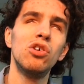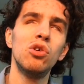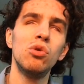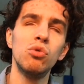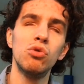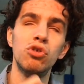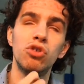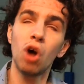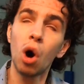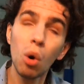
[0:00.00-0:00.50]

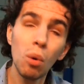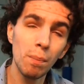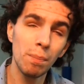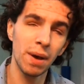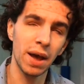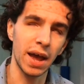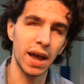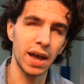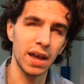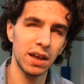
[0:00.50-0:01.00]
you
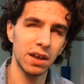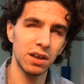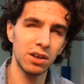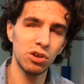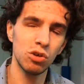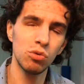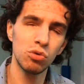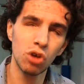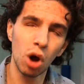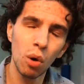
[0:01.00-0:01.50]
don't pay,
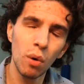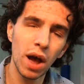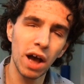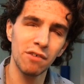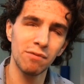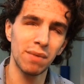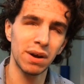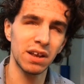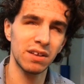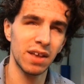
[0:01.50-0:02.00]
you don't
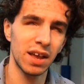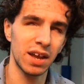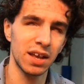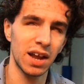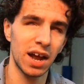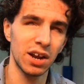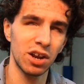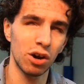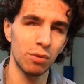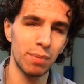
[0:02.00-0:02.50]
have money
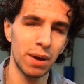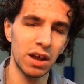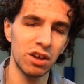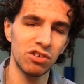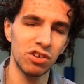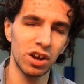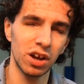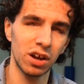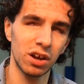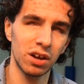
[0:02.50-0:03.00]
taken out of your
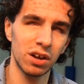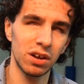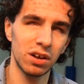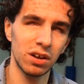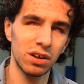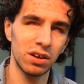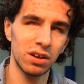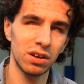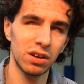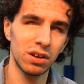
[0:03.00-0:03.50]
paycheck.
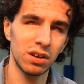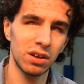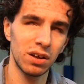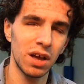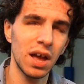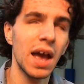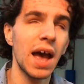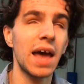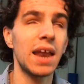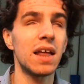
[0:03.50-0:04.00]

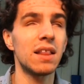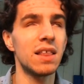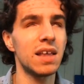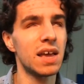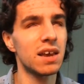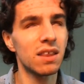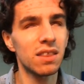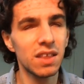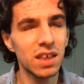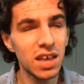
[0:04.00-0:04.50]
And at
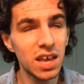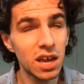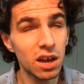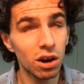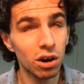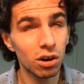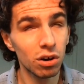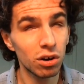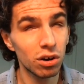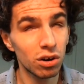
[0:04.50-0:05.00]
the end of the
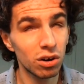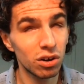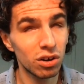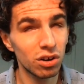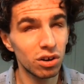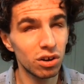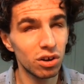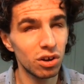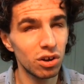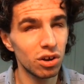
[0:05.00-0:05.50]
year,
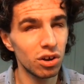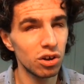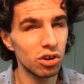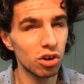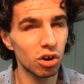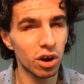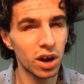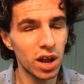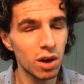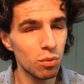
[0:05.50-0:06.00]

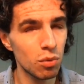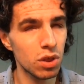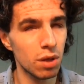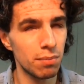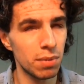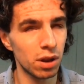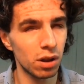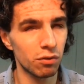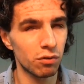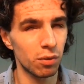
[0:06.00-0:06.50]
you're hit
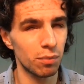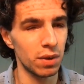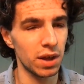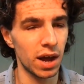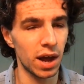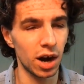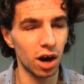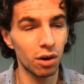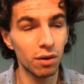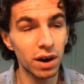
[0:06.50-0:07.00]
with a bill from
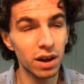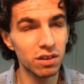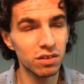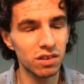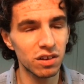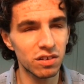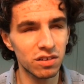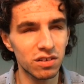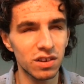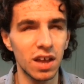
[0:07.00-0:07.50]
the
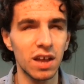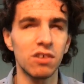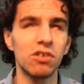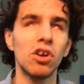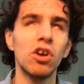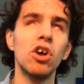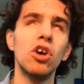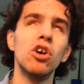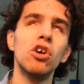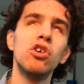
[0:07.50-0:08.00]
IRS that
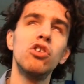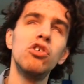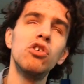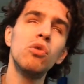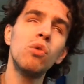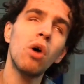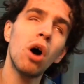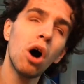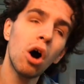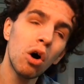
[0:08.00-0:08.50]
says,
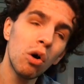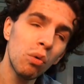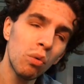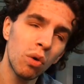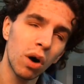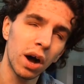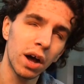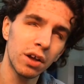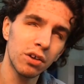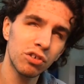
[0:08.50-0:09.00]
you
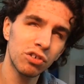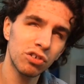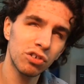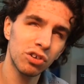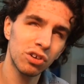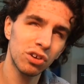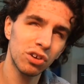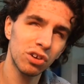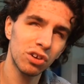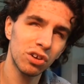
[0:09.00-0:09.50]
owe
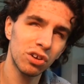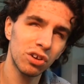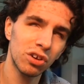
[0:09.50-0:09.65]
us